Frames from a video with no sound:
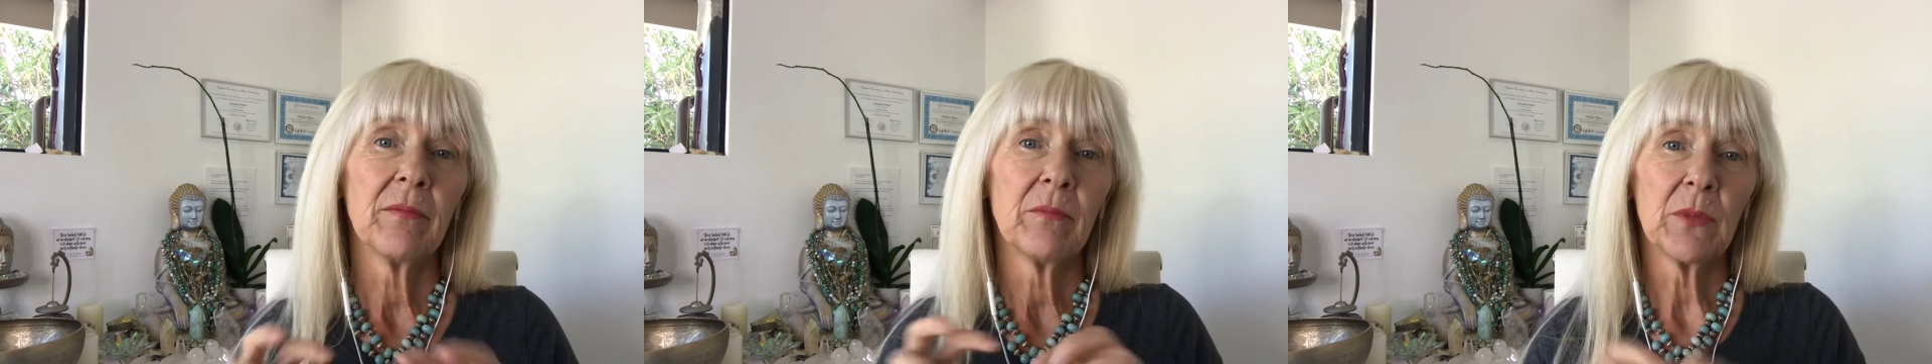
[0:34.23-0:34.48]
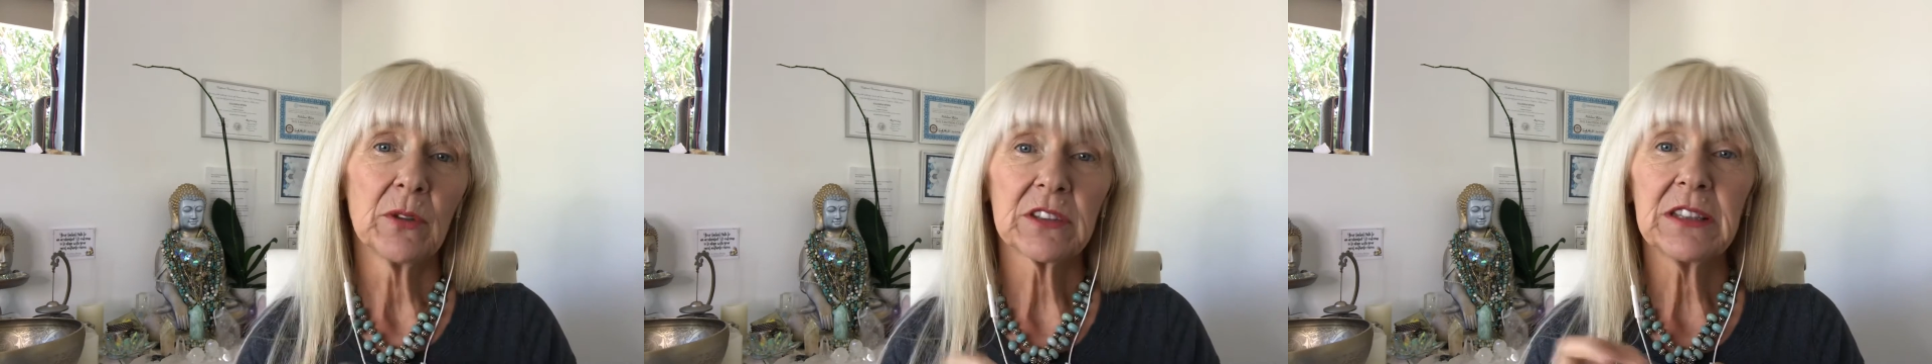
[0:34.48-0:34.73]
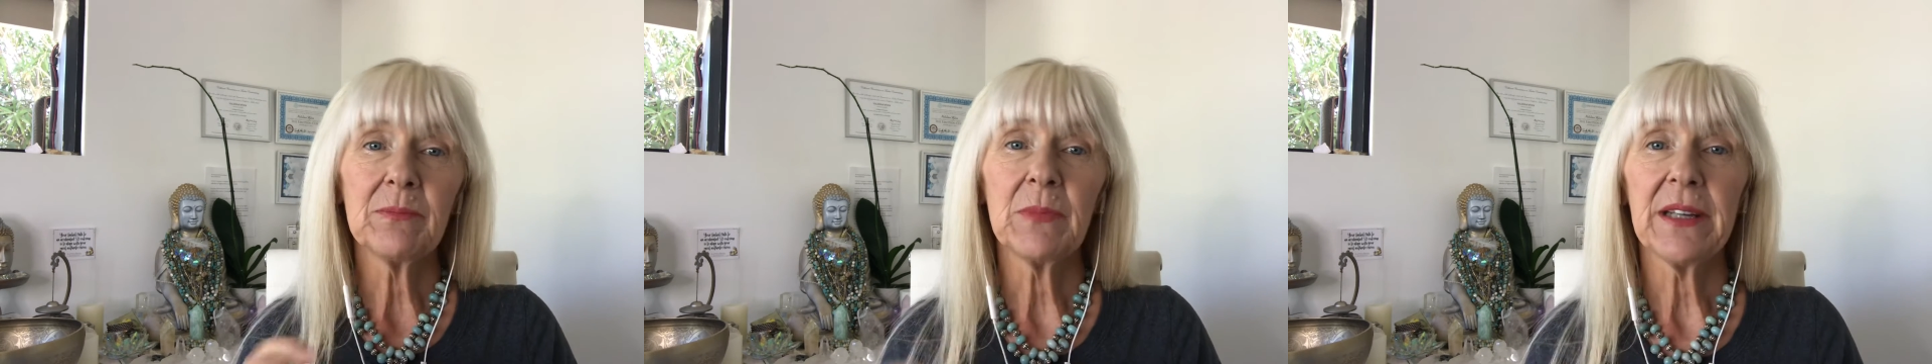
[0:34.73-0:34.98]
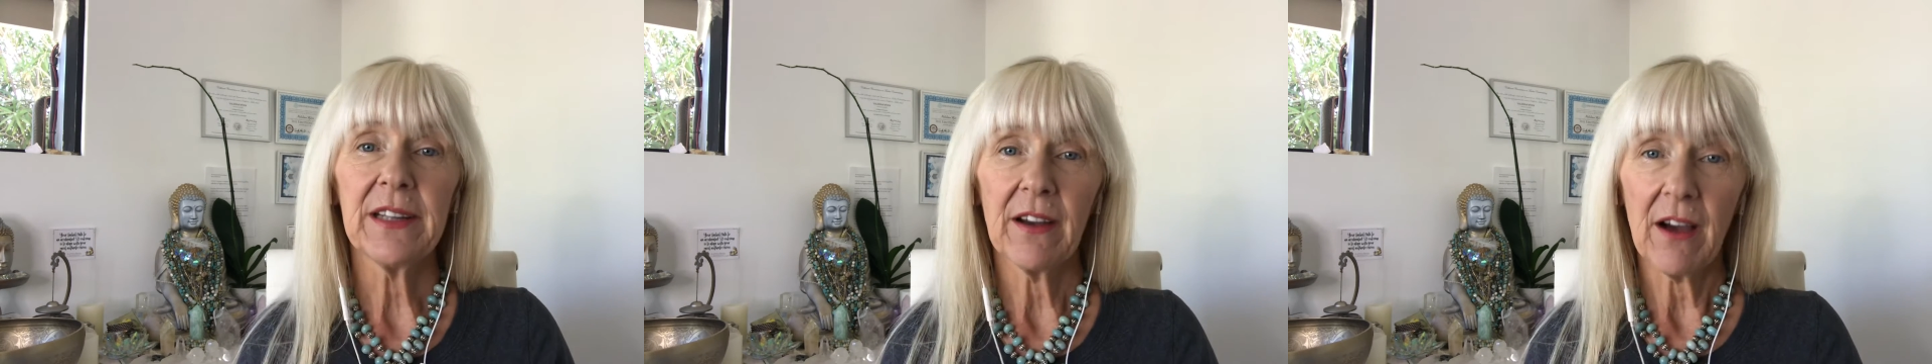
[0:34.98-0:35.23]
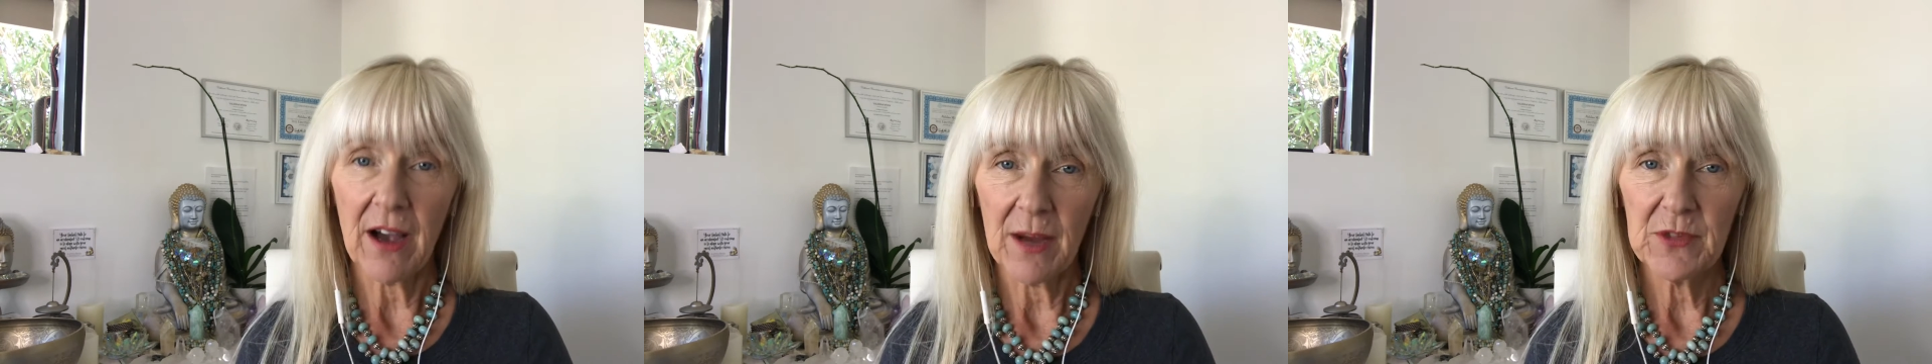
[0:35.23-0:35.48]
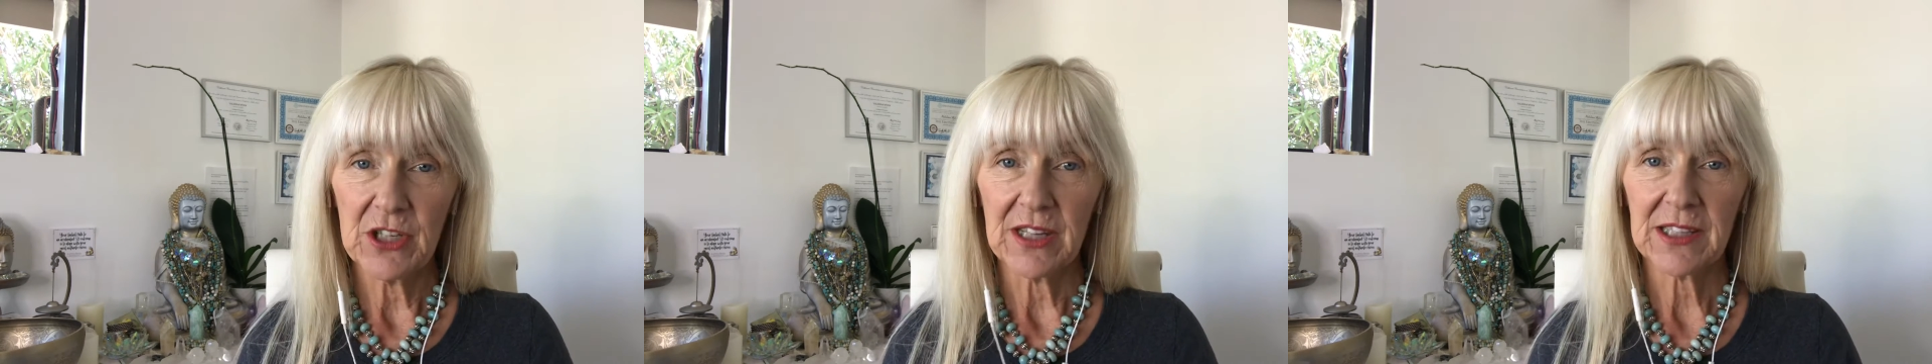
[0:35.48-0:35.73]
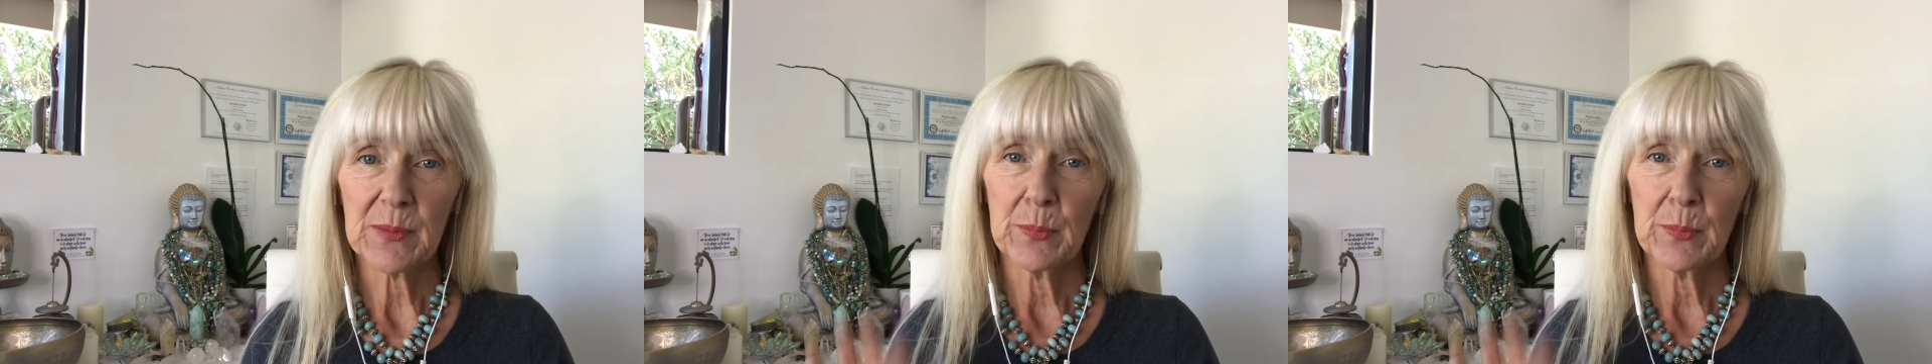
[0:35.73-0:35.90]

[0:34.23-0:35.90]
multimedia objects